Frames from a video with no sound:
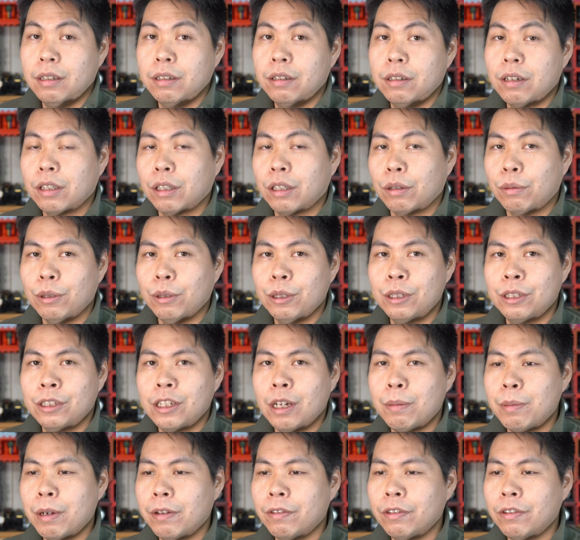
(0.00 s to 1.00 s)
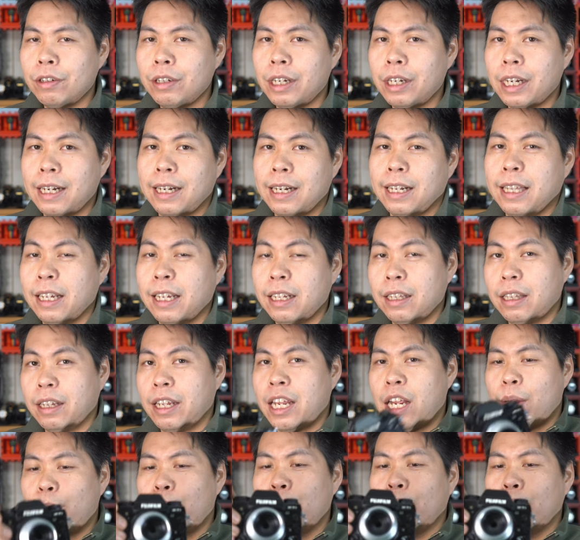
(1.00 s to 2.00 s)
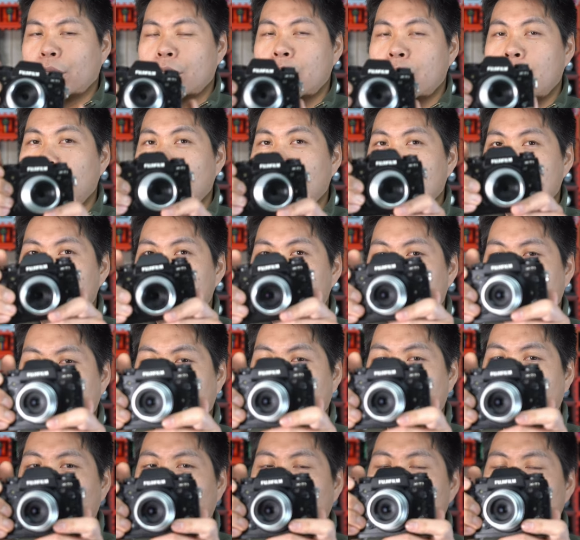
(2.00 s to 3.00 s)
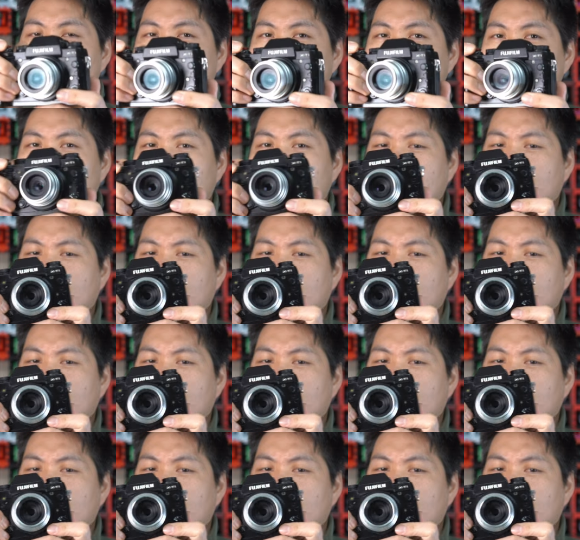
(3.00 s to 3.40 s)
not the worst job ever, and I think the camera looks much better for it.